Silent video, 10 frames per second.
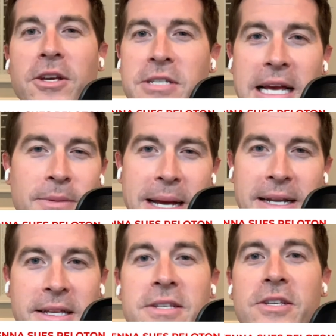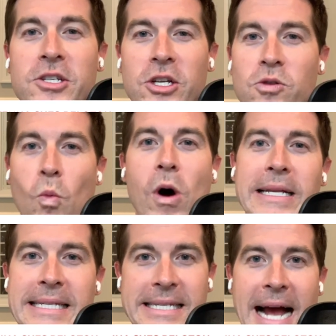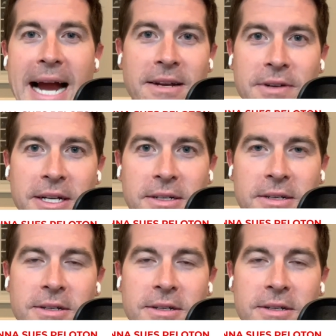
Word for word: you said, Amanda, this is just one side of it.